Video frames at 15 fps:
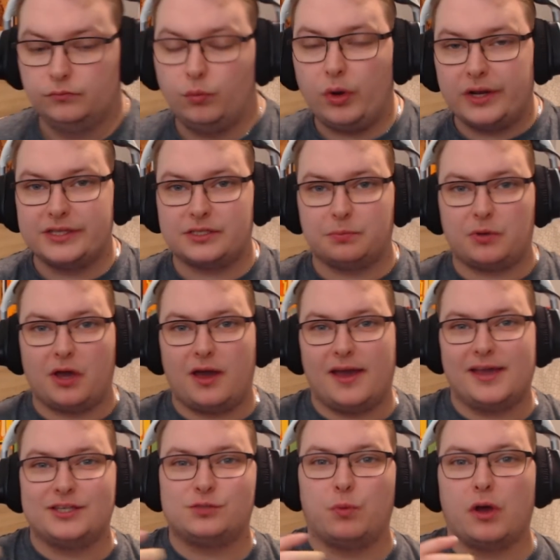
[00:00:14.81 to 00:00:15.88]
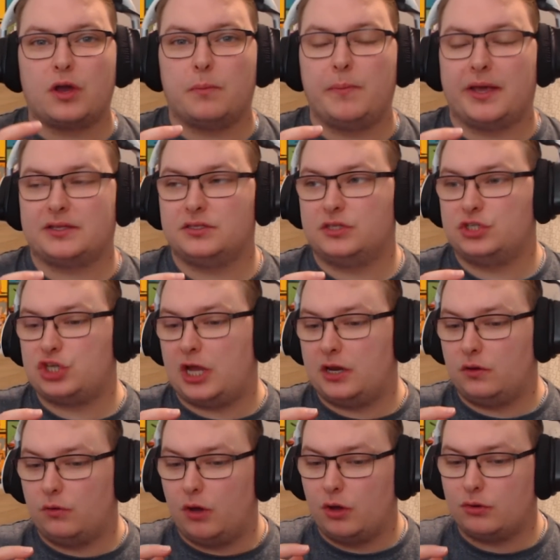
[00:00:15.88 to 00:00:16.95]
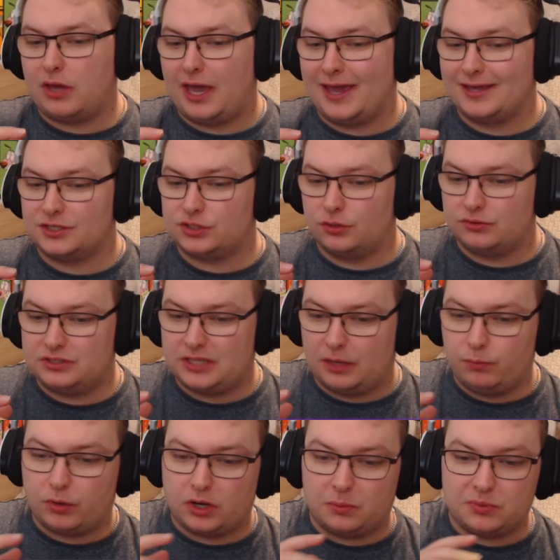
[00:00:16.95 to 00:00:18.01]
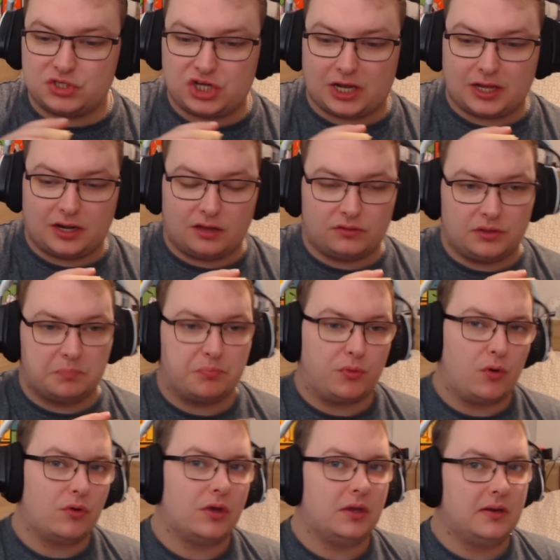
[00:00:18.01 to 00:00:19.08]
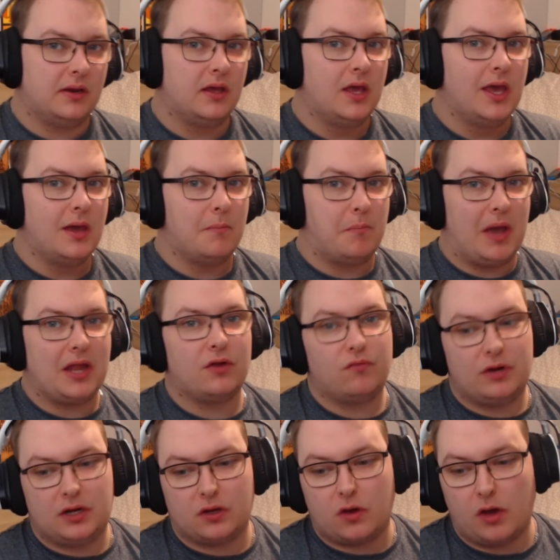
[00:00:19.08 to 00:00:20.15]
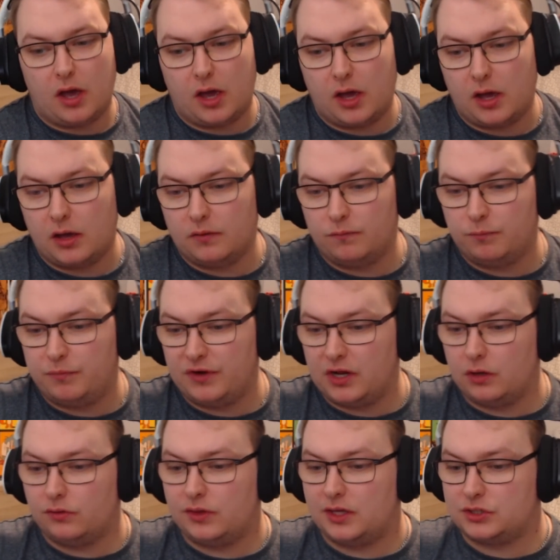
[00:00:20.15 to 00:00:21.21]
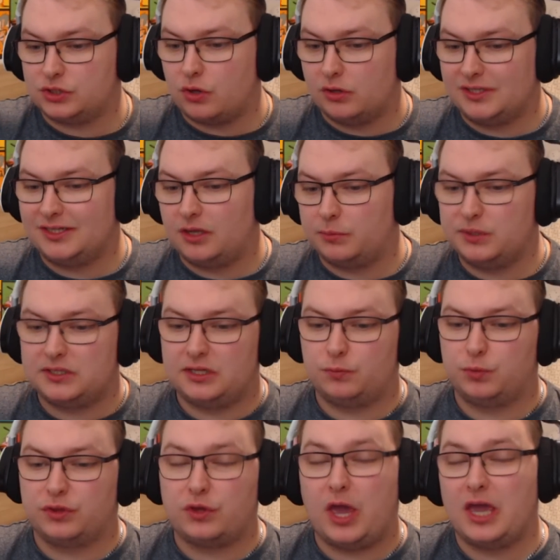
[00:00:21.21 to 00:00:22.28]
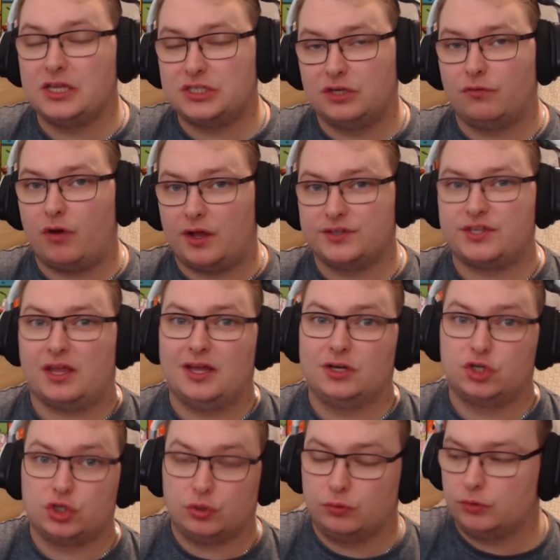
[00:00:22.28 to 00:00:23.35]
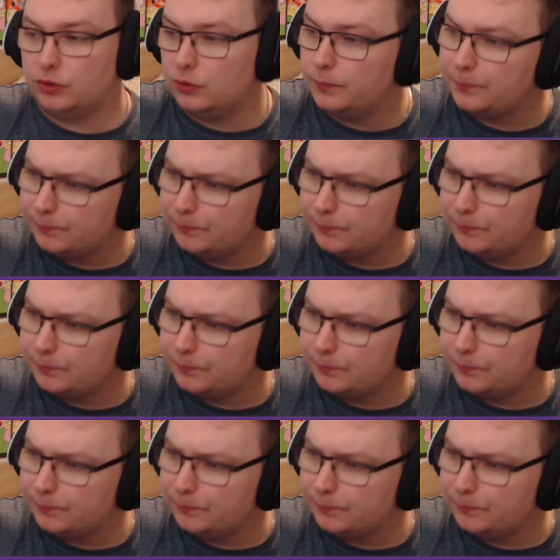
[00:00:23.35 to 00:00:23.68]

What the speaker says: is up, guys? Welcome back to the channel. Okay, so today we're going to be checking out the broken ballerina video that ScottDW did with Kaycee Rice and Sean Liu.